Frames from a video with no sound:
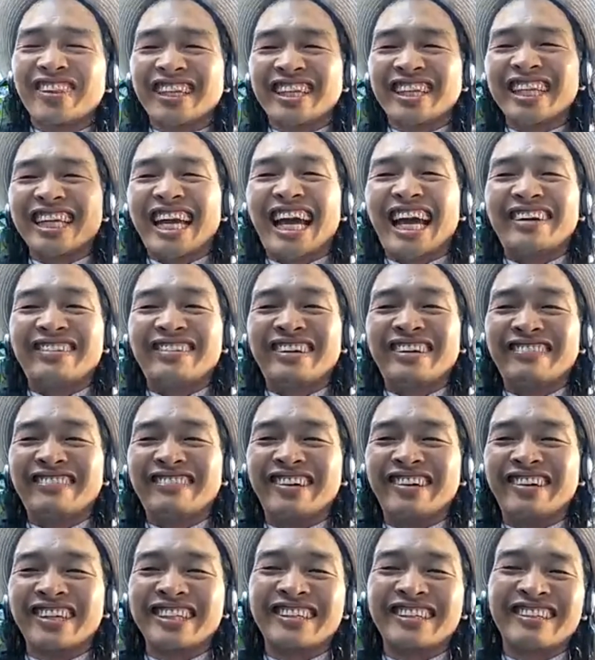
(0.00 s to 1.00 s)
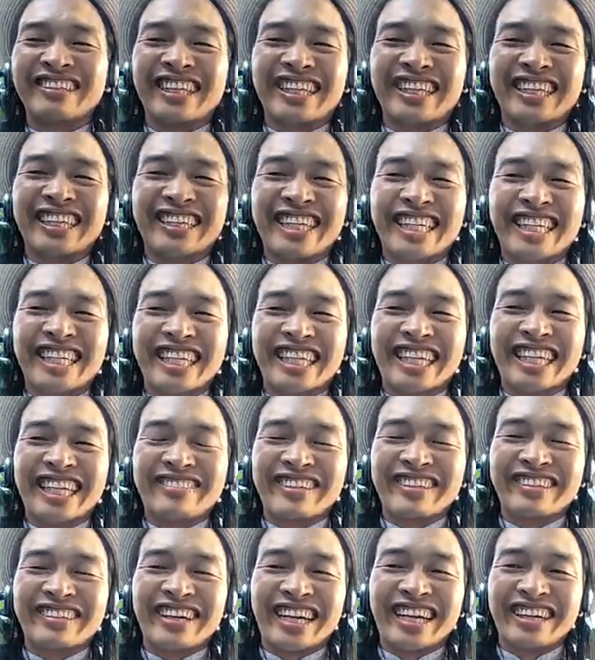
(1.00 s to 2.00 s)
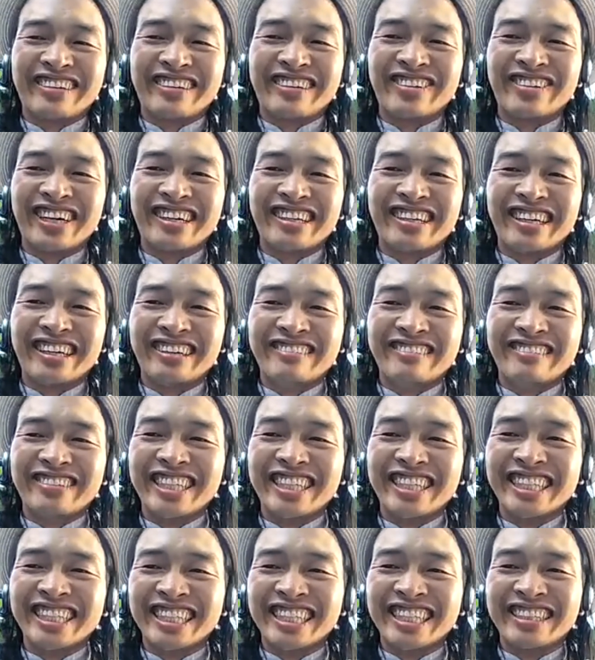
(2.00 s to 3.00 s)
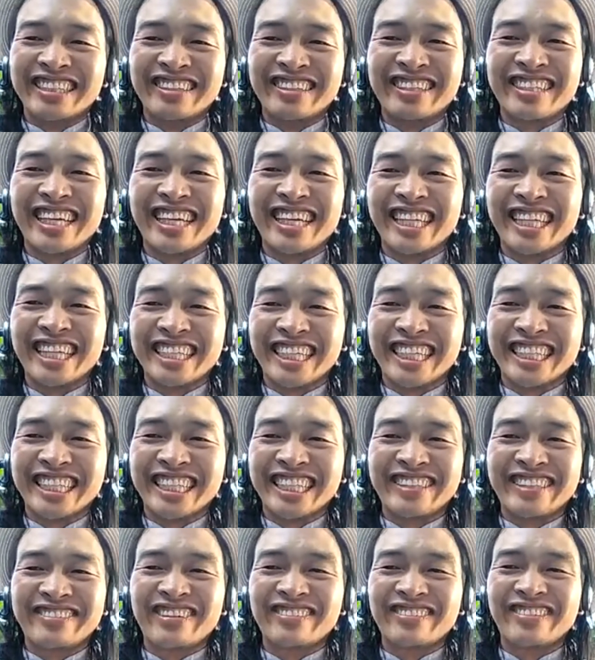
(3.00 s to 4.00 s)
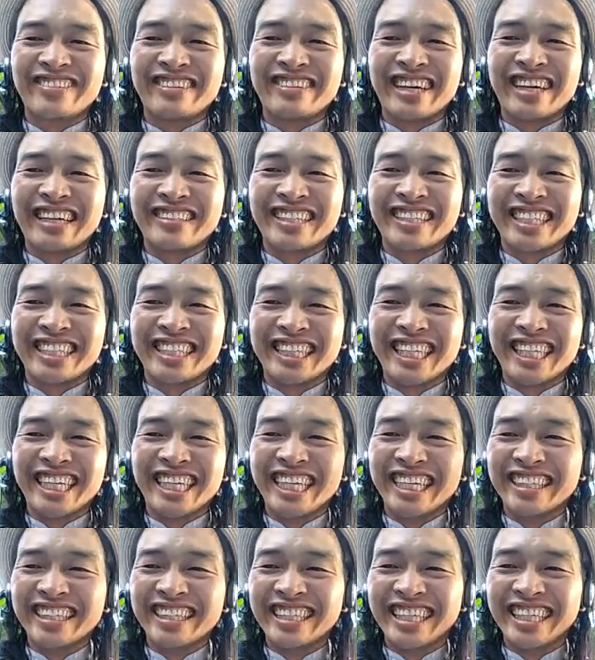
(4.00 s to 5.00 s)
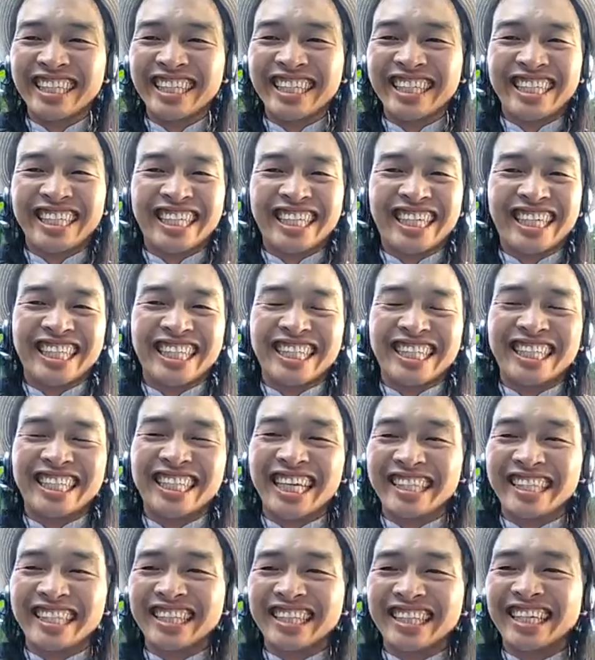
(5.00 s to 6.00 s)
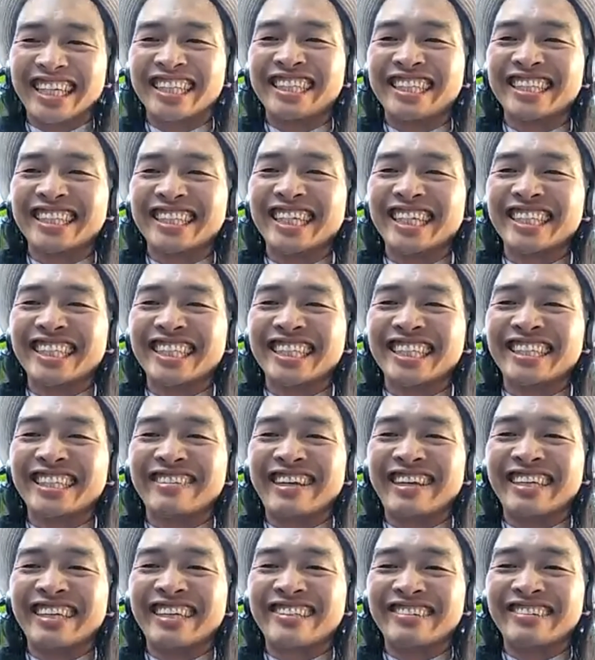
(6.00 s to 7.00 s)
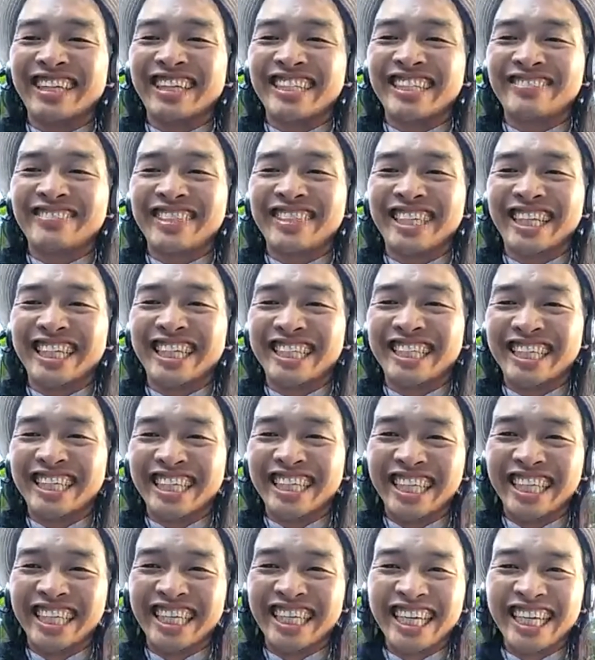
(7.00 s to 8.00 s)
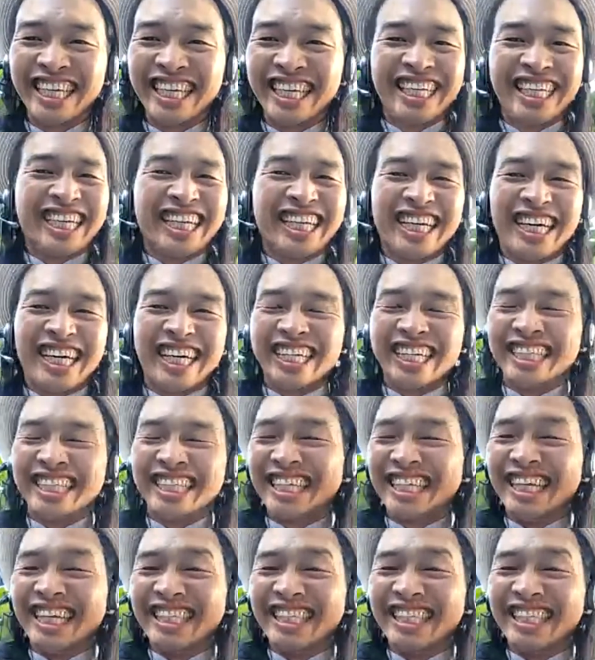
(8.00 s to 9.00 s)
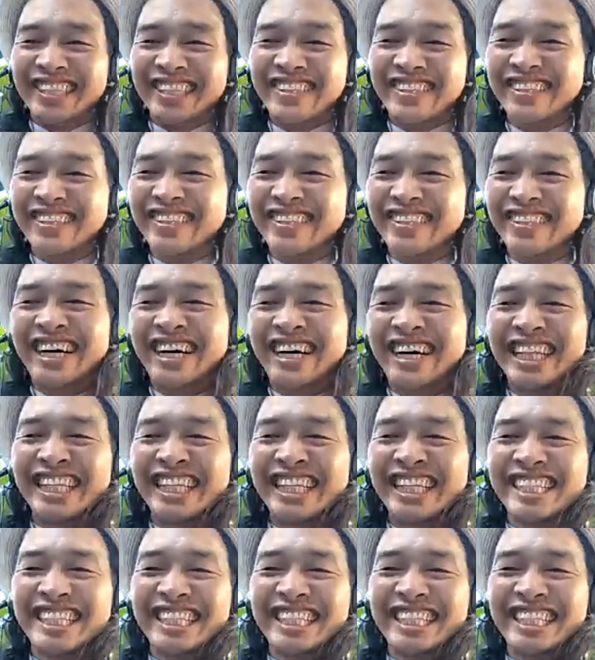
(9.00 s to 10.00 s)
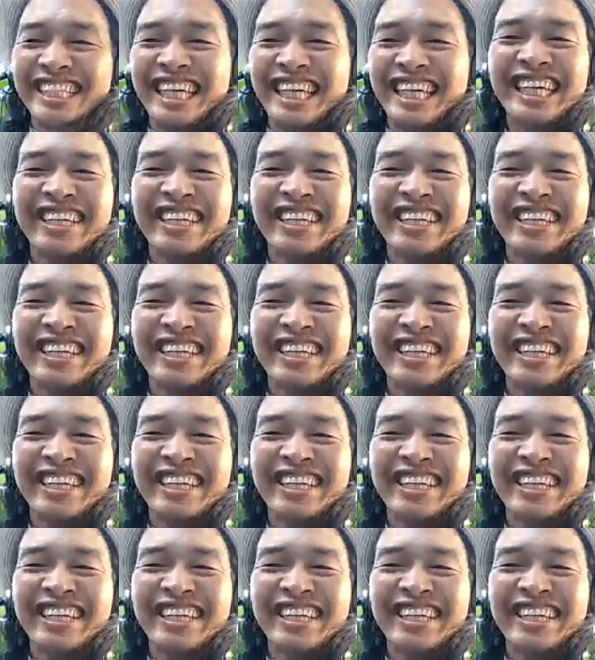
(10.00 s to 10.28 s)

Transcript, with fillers: having worked in the Democratic Party with delegates from around the state on state legislation around transportation, on changing local policy,